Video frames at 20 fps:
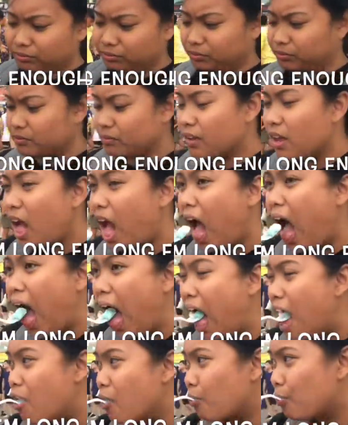That's different.
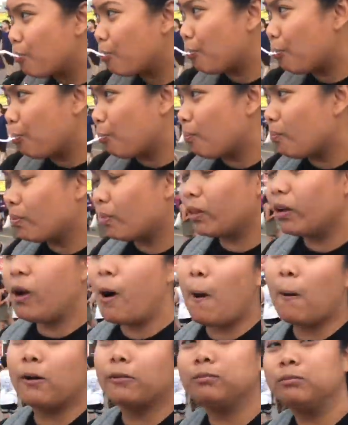That's froyo. That's
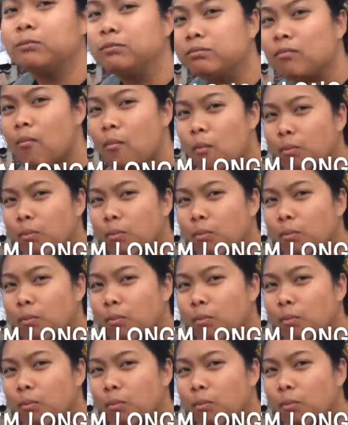frozen ice cream.